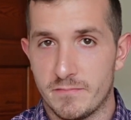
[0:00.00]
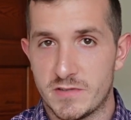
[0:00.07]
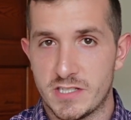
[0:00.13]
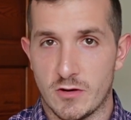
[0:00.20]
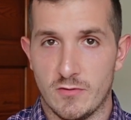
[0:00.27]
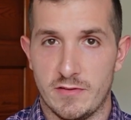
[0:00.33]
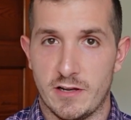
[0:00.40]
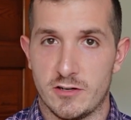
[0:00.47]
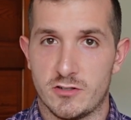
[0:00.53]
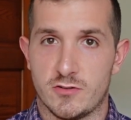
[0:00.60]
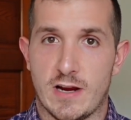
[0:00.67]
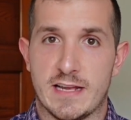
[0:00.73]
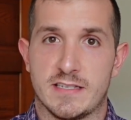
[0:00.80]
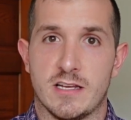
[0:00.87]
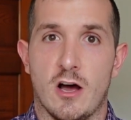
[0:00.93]
So they're
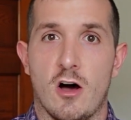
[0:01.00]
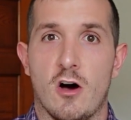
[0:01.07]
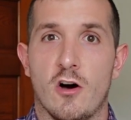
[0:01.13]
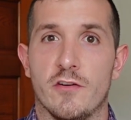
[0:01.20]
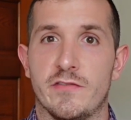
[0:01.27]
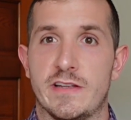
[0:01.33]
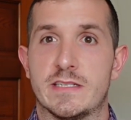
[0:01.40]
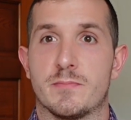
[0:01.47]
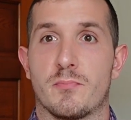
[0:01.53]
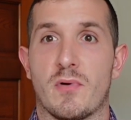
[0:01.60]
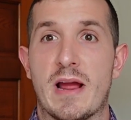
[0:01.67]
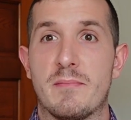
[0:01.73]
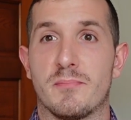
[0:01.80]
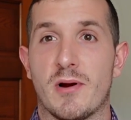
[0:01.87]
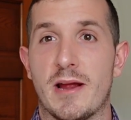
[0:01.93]
dressed all in these
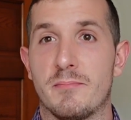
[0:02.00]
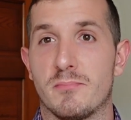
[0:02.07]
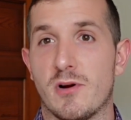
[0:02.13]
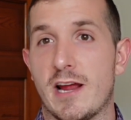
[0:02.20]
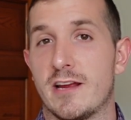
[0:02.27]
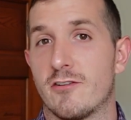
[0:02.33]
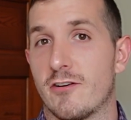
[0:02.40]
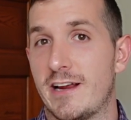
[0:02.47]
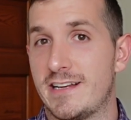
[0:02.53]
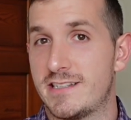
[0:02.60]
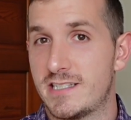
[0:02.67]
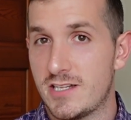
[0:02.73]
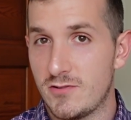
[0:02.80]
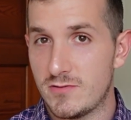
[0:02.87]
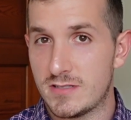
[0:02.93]
bright, bright, bright green
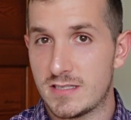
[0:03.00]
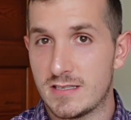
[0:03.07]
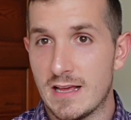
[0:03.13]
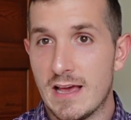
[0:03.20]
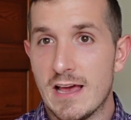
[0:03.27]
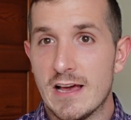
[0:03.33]
suits.